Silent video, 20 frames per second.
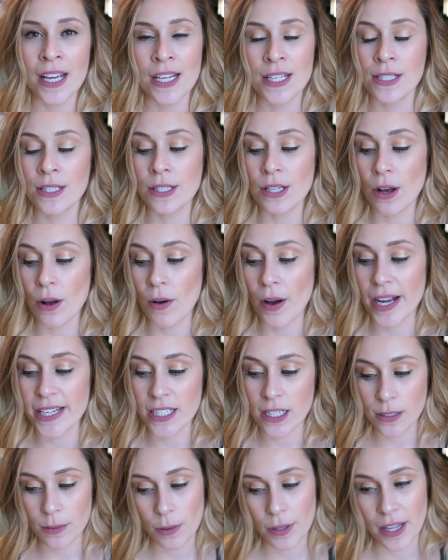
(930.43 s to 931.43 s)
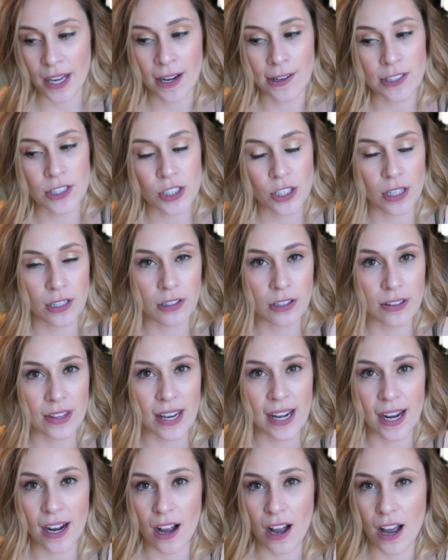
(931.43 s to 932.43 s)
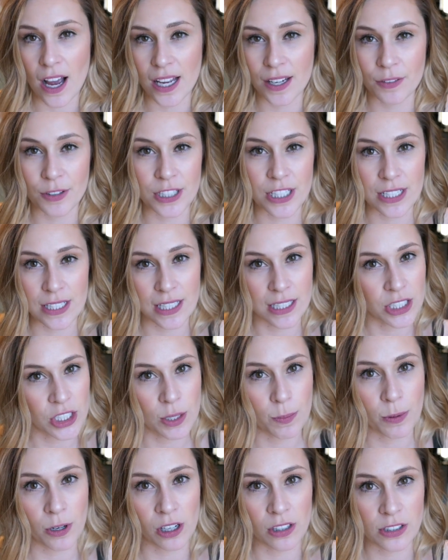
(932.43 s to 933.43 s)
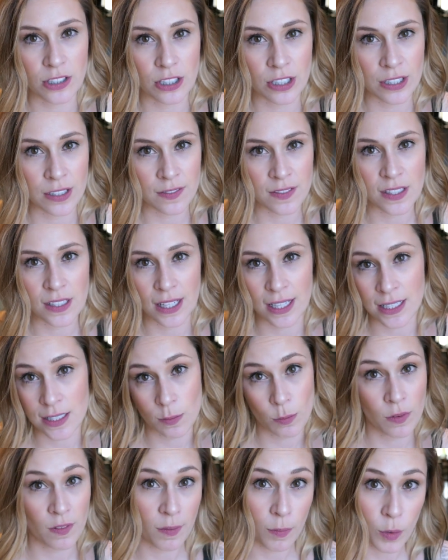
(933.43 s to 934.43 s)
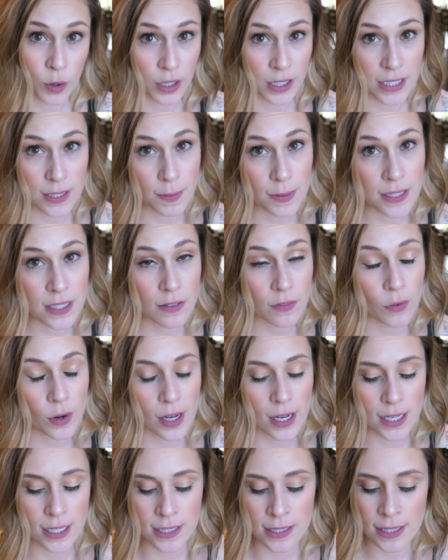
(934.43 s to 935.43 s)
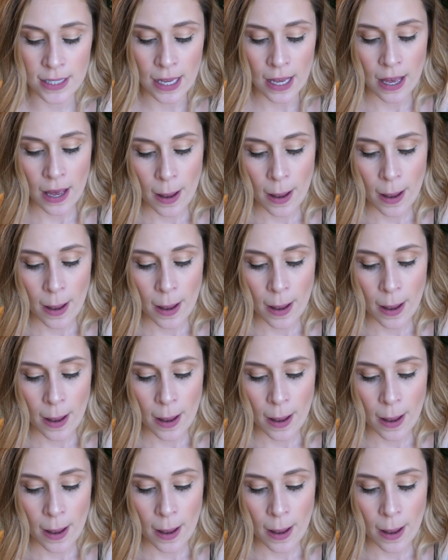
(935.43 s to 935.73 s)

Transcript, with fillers: So I talked about the hair straightener that I got, which is a cheaper alternative to like some of the more expensive ones.